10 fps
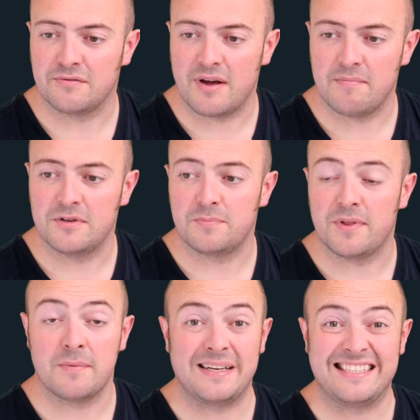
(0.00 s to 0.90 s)
numbers, but they'll
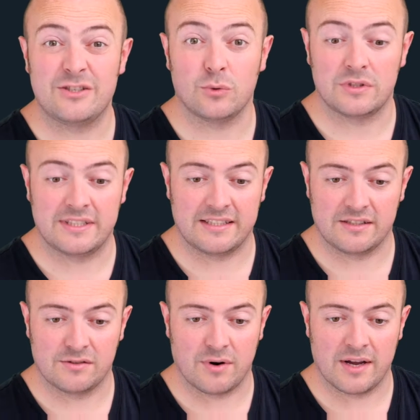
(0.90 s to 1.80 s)
be sorted into
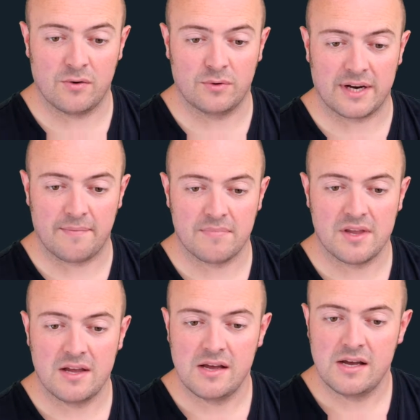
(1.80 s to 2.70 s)
the right order.
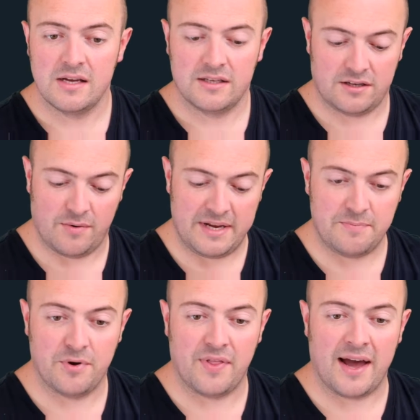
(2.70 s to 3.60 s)
So we need to
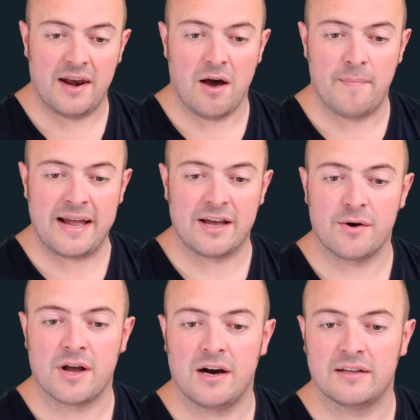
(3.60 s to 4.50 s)
put that in our bingo
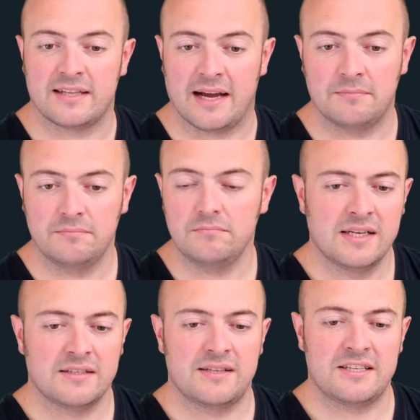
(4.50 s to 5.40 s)
card now.
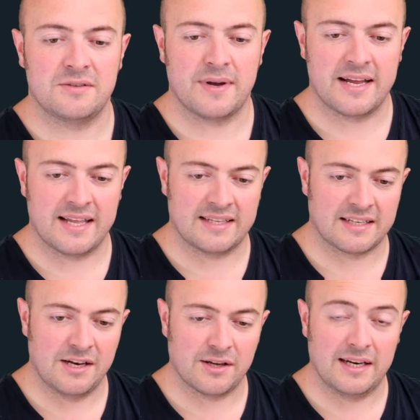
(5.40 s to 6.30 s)
So this is where it's going to
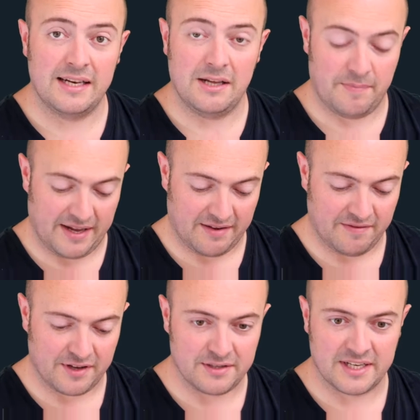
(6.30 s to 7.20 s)
look a little bit
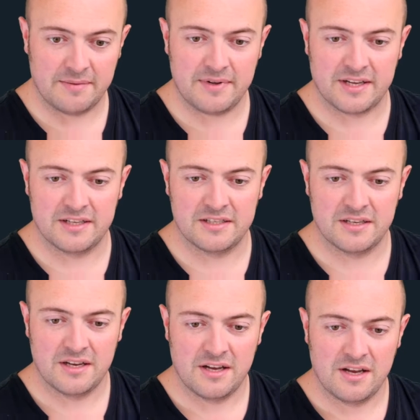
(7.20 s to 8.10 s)
confusing because
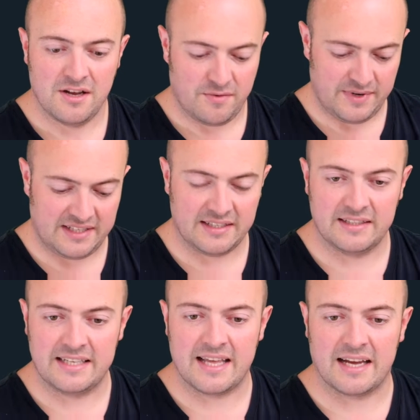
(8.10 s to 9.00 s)
we still
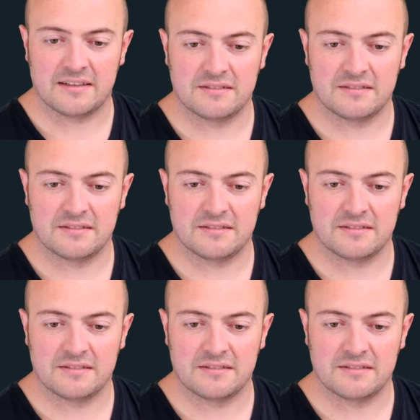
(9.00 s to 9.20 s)
need that